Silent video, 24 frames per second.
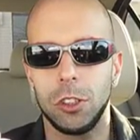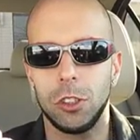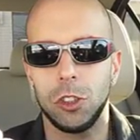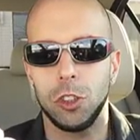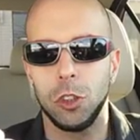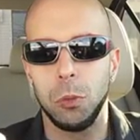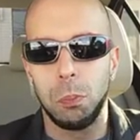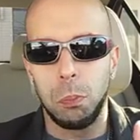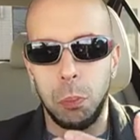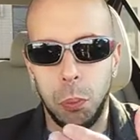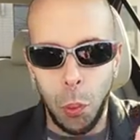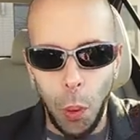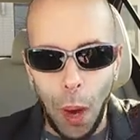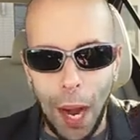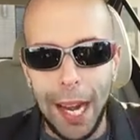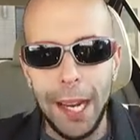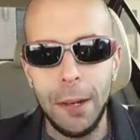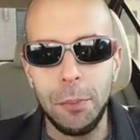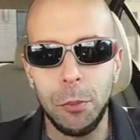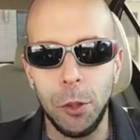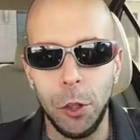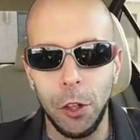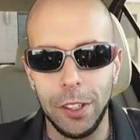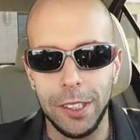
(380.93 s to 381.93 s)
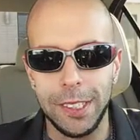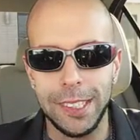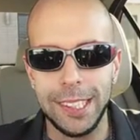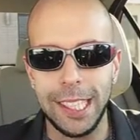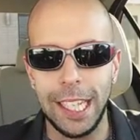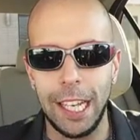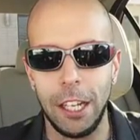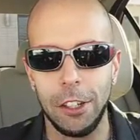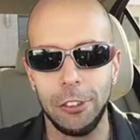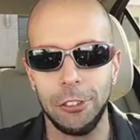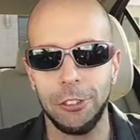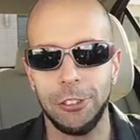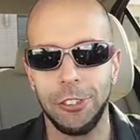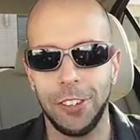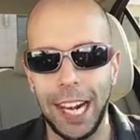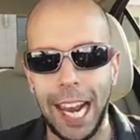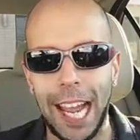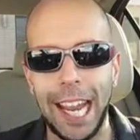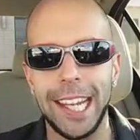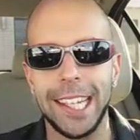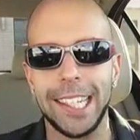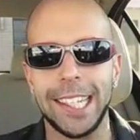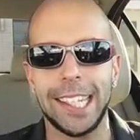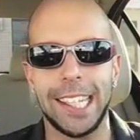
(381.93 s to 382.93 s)
to prime yourself
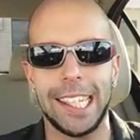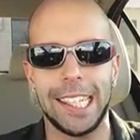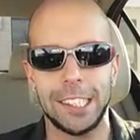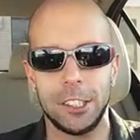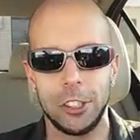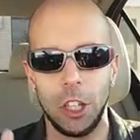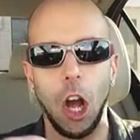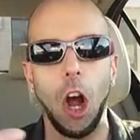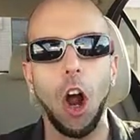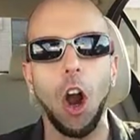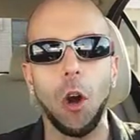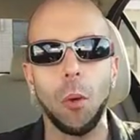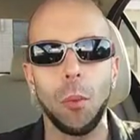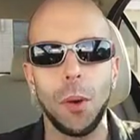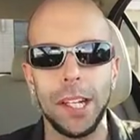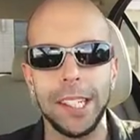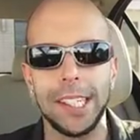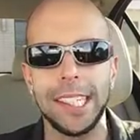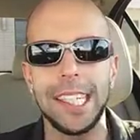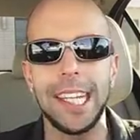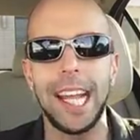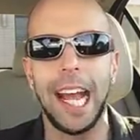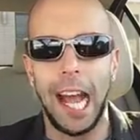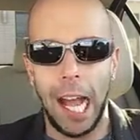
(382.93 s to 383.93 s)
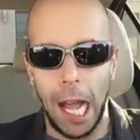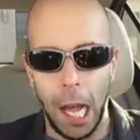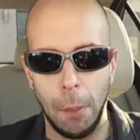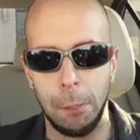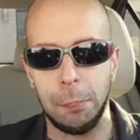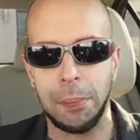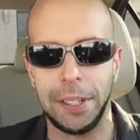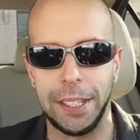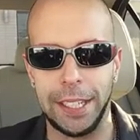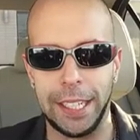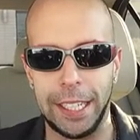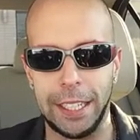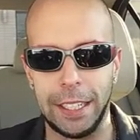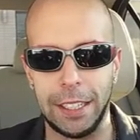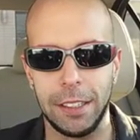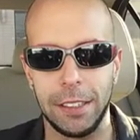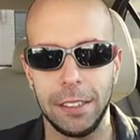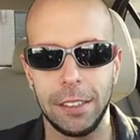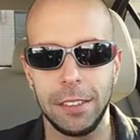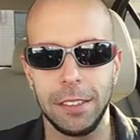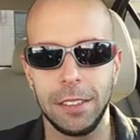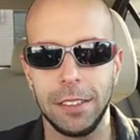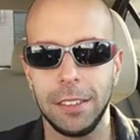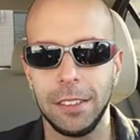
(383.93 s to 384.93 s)
like it's already happening.
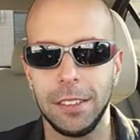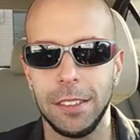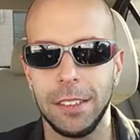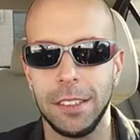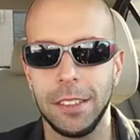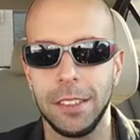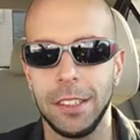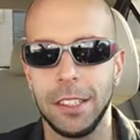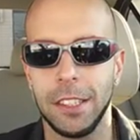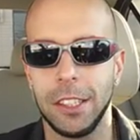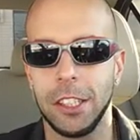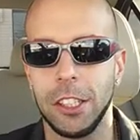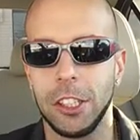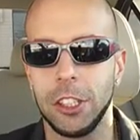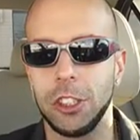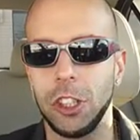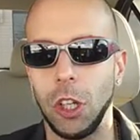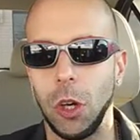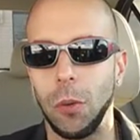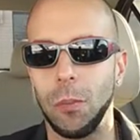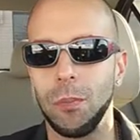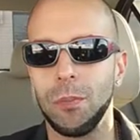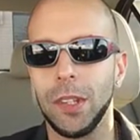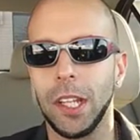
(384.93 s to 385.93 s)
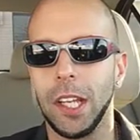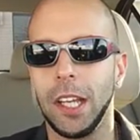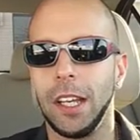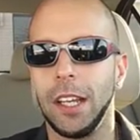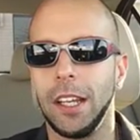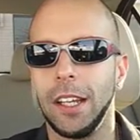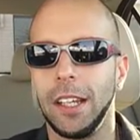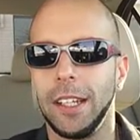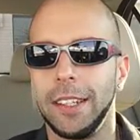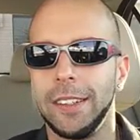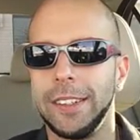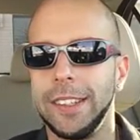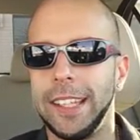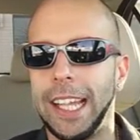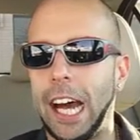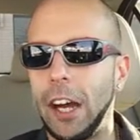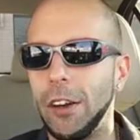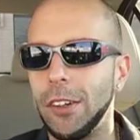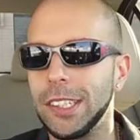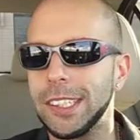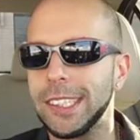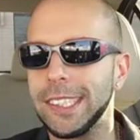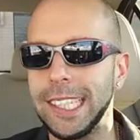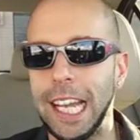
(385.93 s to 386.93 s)
So
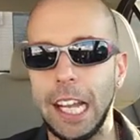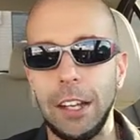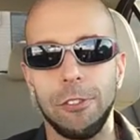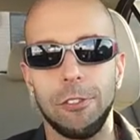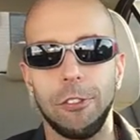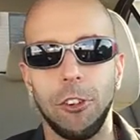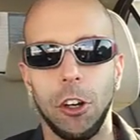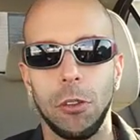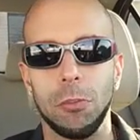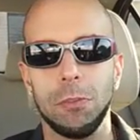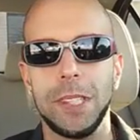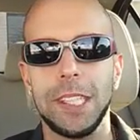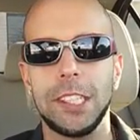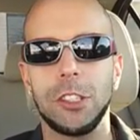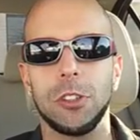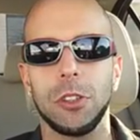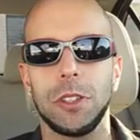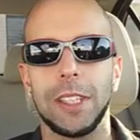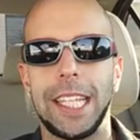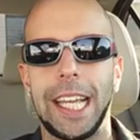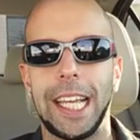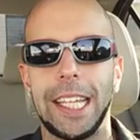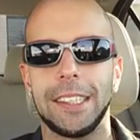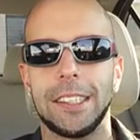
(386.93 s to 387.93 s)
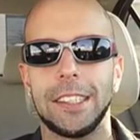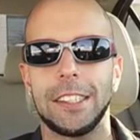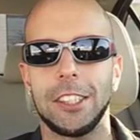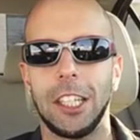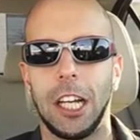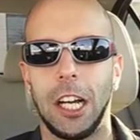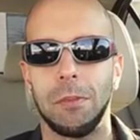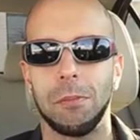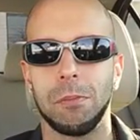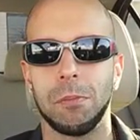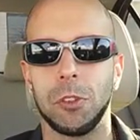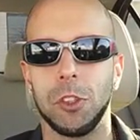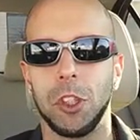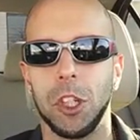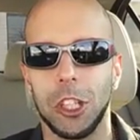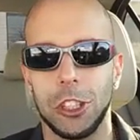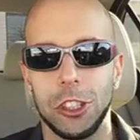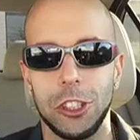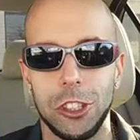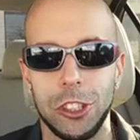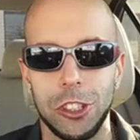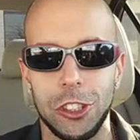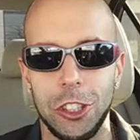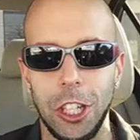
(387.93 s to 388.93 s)
now it's time for me to get some
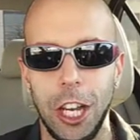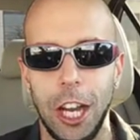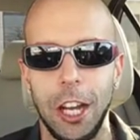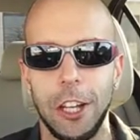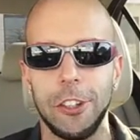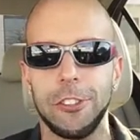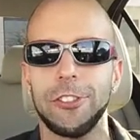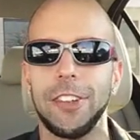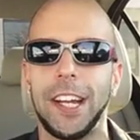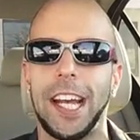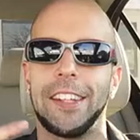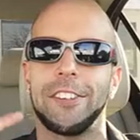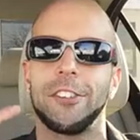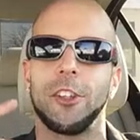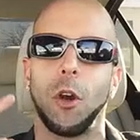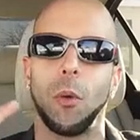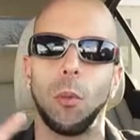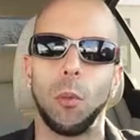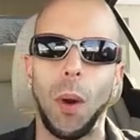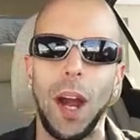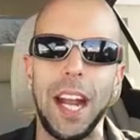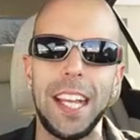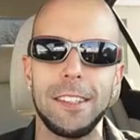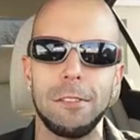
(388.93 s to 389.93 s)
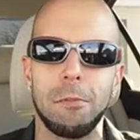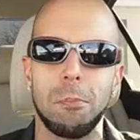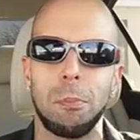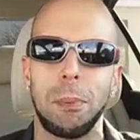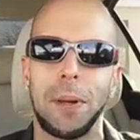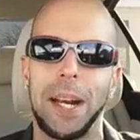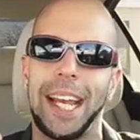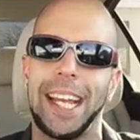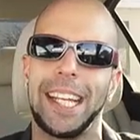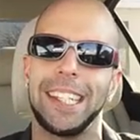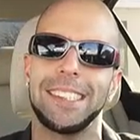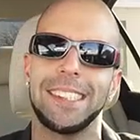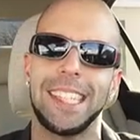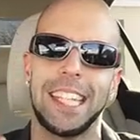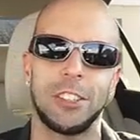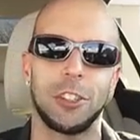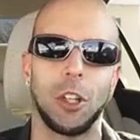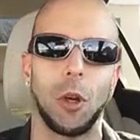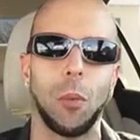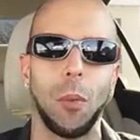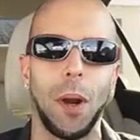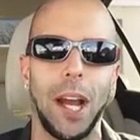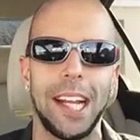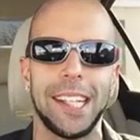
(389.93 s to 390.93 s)
good stuff at the right place, at
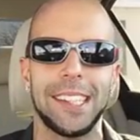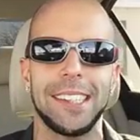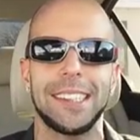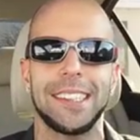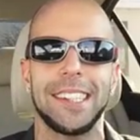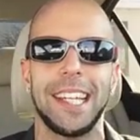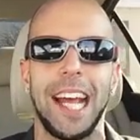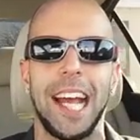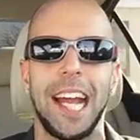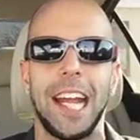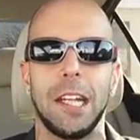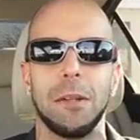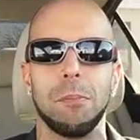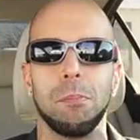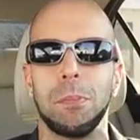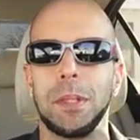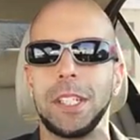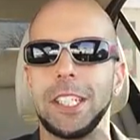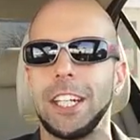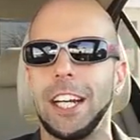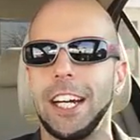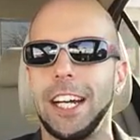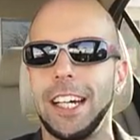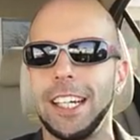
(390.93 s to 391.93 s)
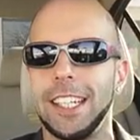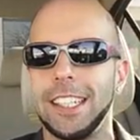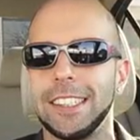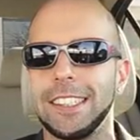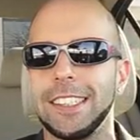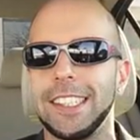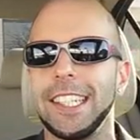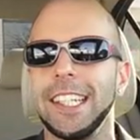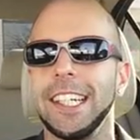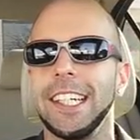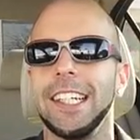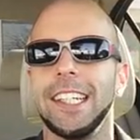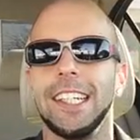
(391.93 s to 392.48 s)
the right time, because